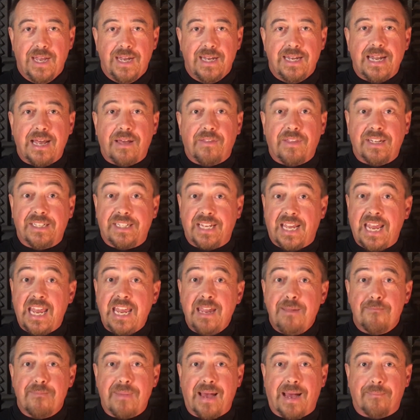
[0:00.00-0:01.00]
Now there's a
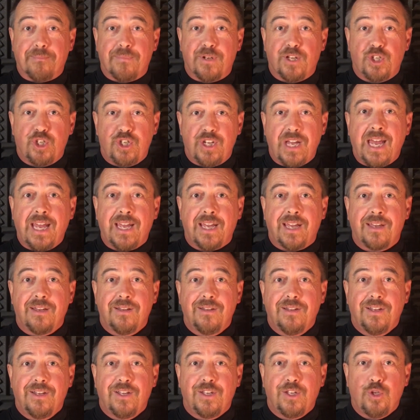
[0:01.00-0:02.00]
heat map to check
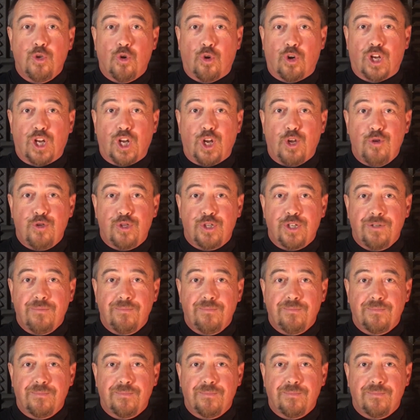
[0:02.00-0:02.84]
your occlusion.